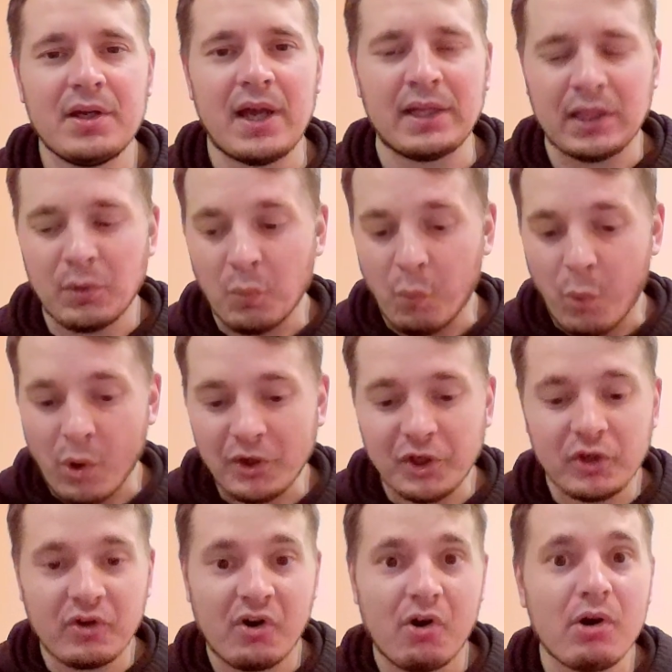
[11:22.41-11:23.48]
And I'm
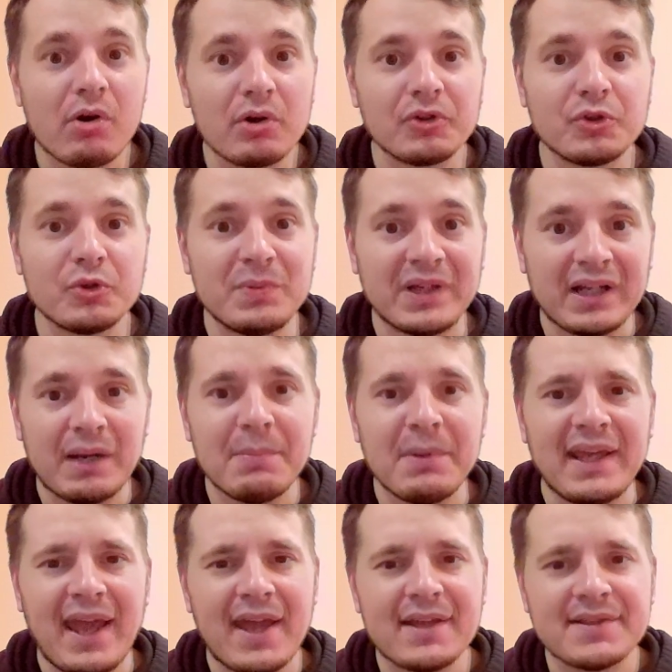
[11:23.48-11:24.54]
working hard to
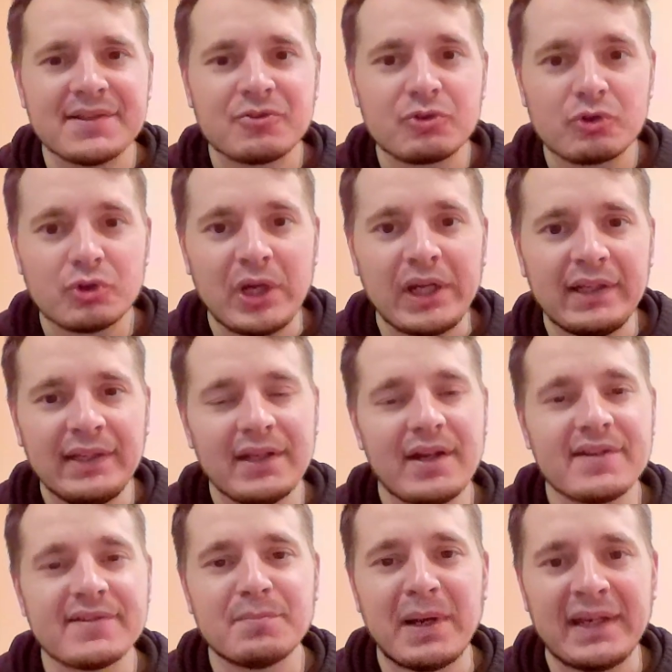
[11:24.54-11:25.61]
becoming as great leader
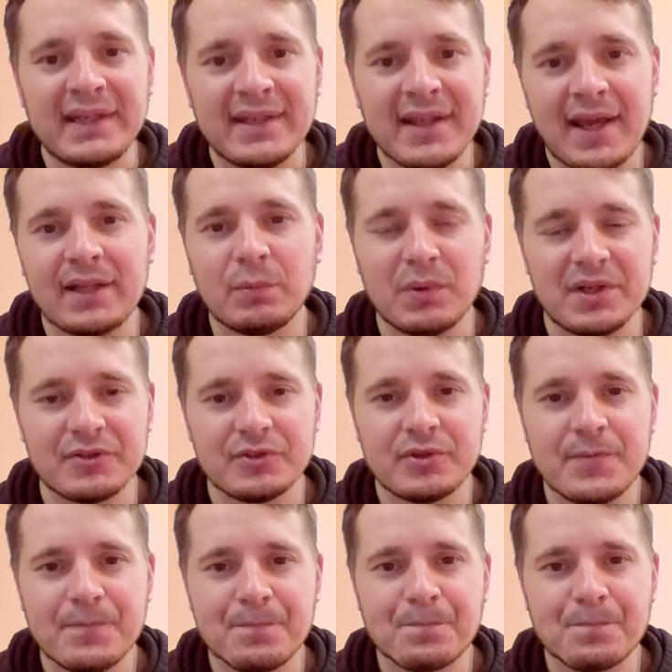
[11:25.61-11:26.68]
as my dad was.